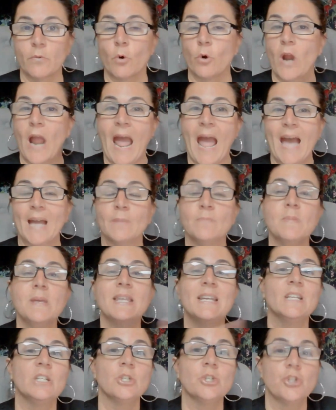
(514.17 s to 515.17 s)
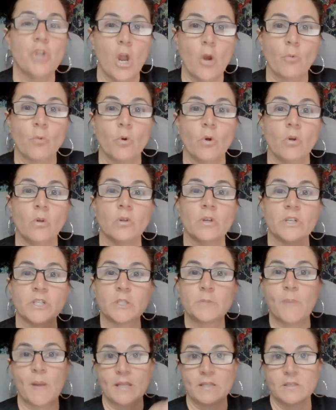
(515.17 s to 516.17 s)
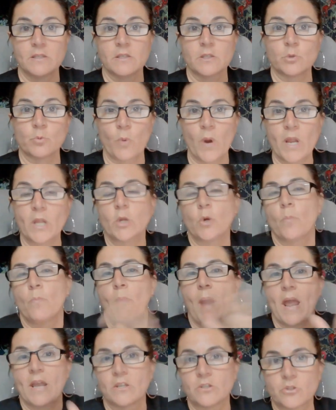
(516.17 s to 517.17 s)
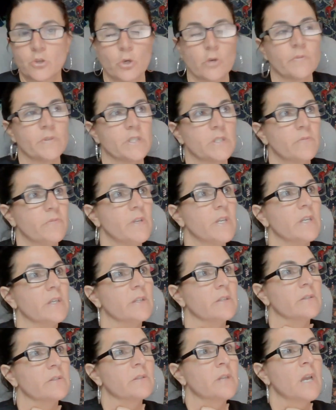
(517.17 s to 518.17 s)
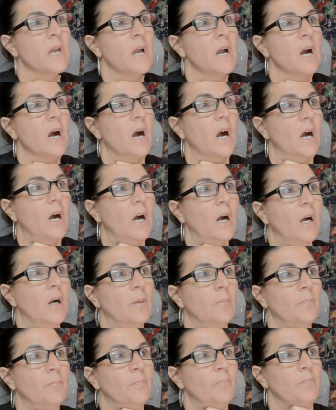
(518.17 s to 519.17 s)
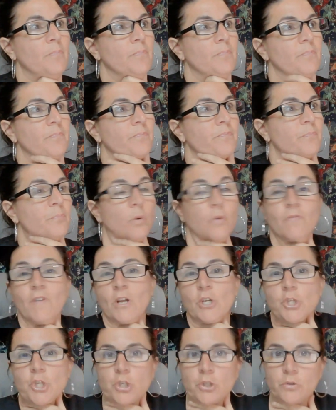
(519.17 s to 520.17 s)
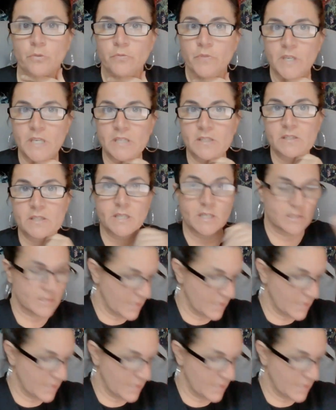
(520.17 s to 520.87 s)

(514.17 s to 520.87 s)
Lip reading: or admin in general expenses, right? Your bank service fees, professional fees, things